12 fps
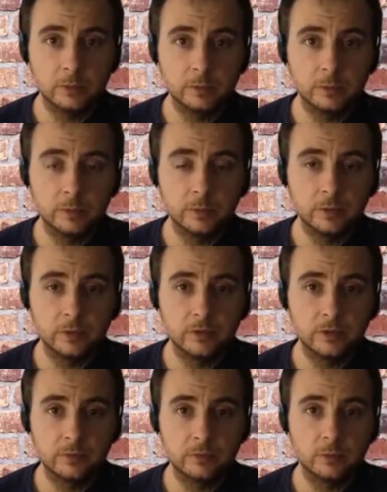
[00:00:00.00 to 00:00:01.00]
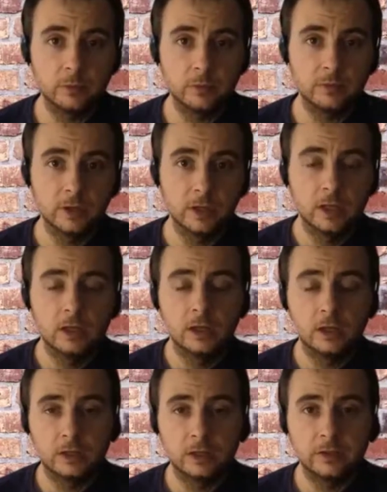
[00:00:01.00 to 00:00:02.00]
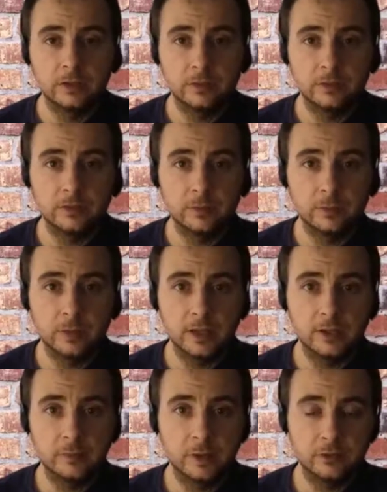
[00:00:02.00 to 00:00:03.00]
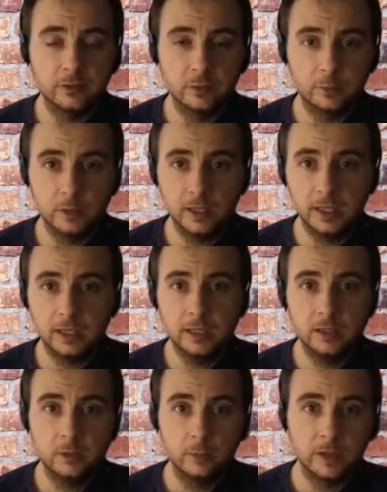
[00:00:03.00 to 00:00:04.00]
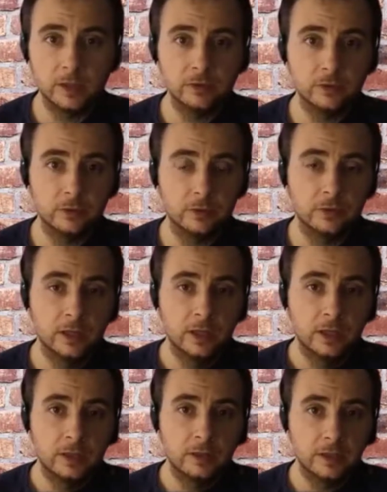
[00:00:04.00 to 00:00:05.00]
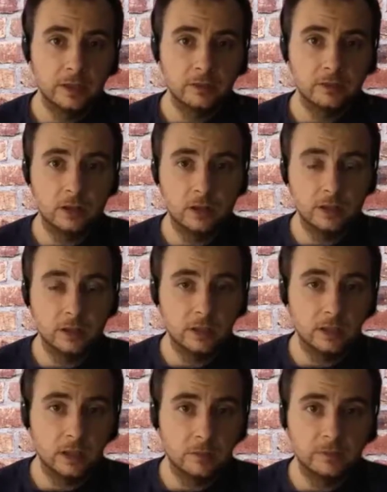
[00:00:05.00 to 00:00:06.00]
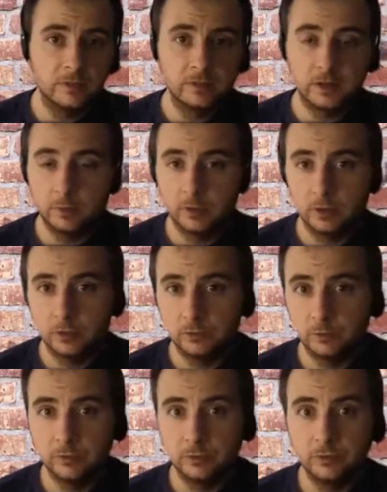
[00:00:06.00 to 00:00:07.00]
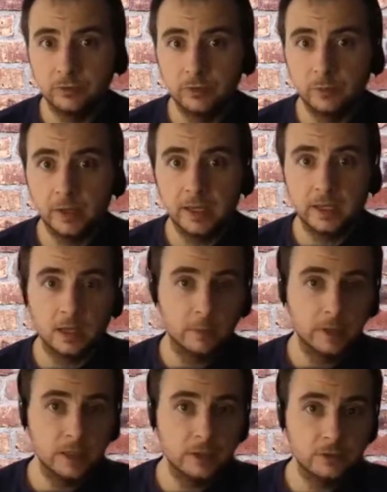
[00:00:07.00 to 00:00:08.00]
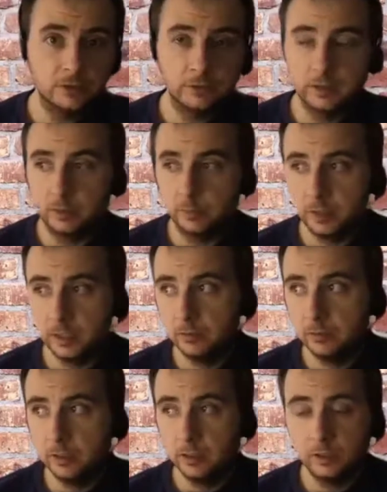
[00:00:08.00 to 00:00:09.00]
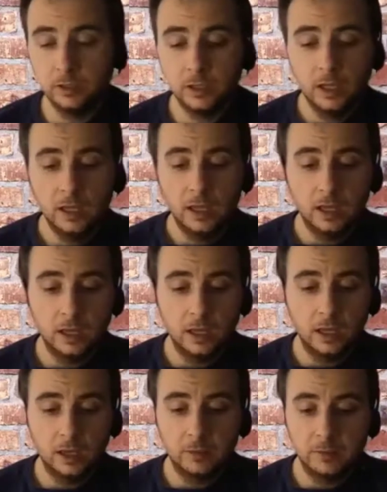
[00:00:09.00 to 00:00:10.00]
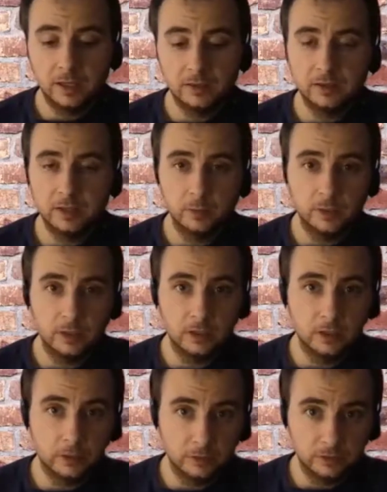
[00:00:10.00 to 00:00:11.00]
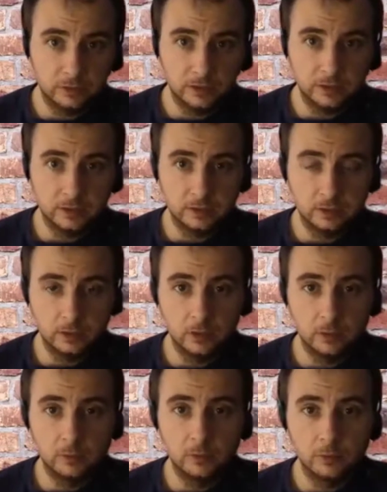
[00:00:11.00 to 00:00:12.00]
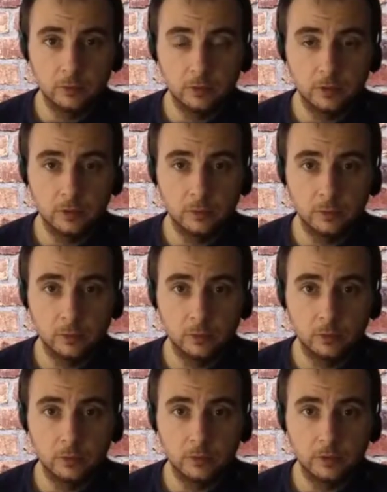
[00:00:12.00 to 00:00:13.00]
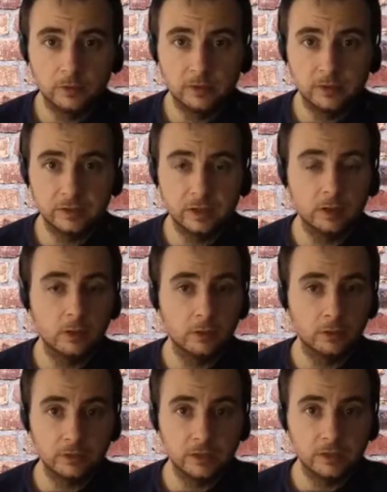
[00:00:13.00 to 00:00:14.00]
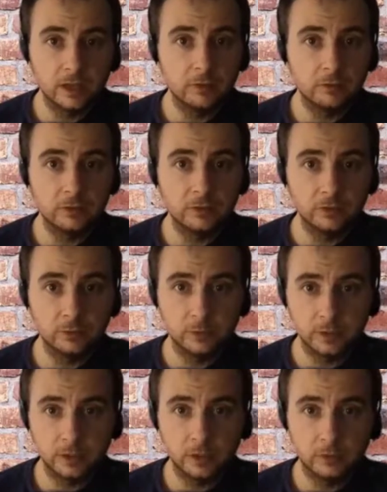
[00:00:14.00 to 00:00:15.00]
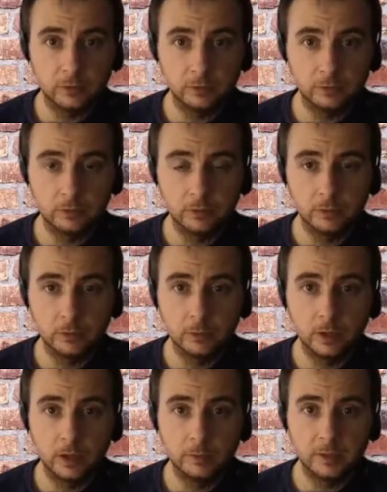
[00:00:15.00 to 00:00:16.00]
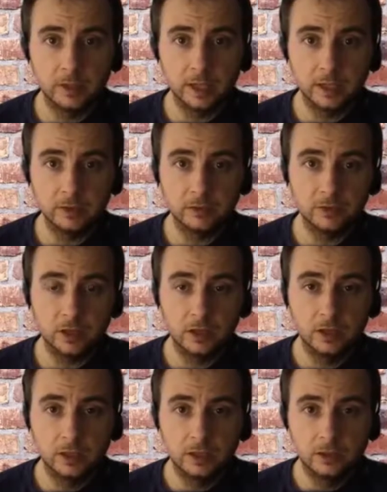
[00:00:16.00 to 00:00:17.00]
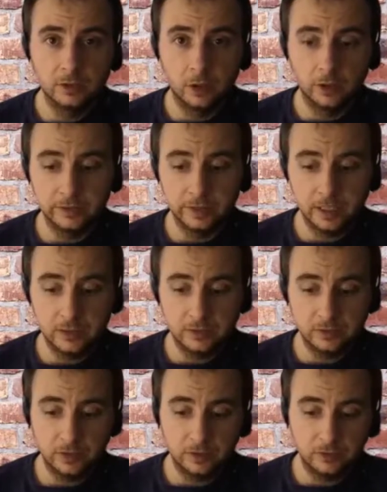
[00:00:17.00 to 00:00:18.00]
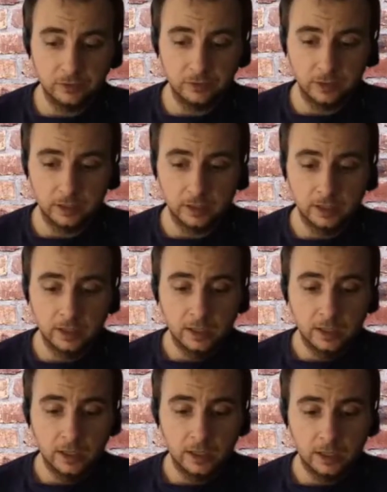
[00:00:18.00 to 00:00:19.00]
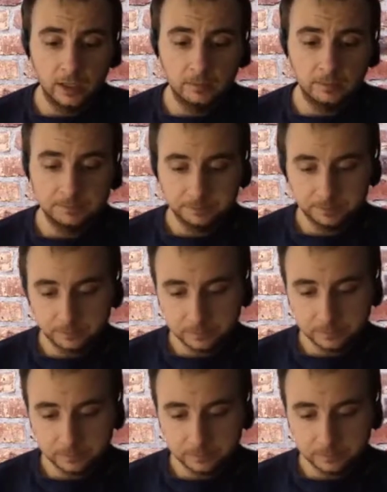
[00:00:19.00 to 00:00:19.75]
but we would be putting some form of conditions in place based on planning or based on things like developer contributions that may come in during the period. As I said, we're going to go into detail in a lot more detail of these areas as we go through the next 9 days essentially. So